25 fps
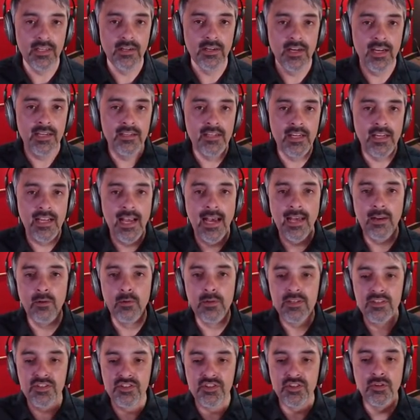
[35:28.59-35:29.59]
And you got to
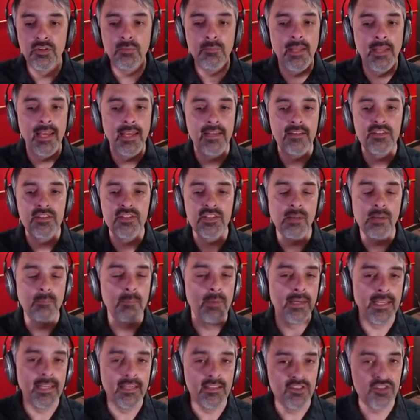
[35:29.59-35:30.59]
assume that
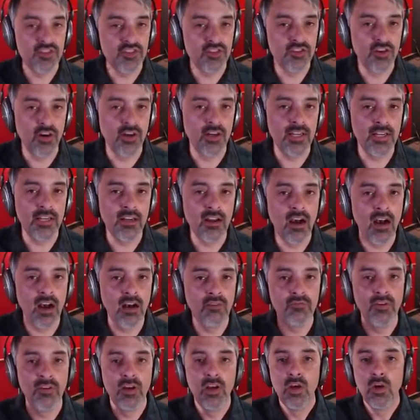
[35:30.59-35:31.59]
somebody is starting
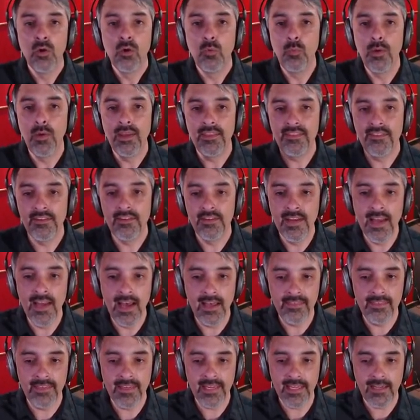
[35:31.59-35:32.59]
off with
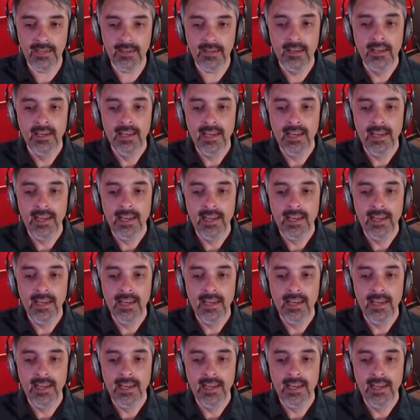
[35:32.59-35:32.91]
nothing.